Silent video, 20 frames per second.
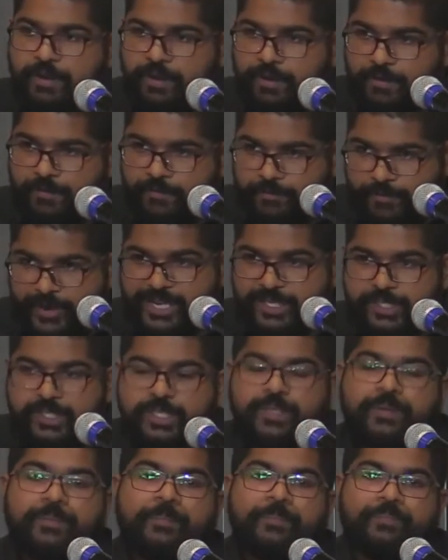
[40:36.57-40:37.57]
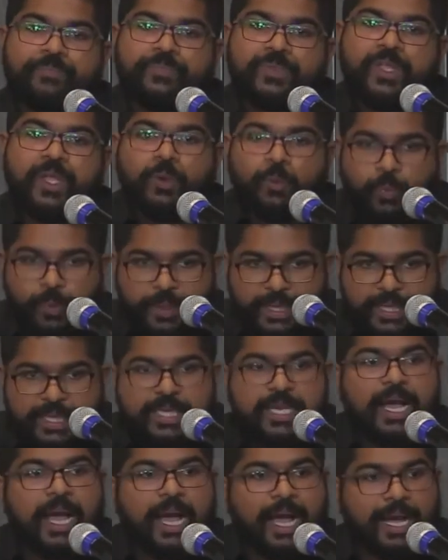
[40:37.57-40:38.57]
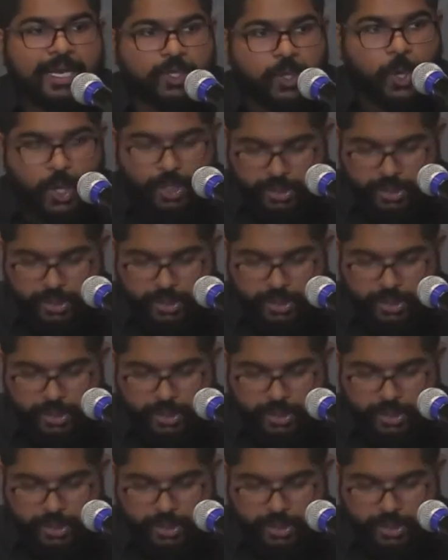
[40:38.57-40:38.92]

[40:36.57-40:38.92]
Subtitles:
Friends, we are called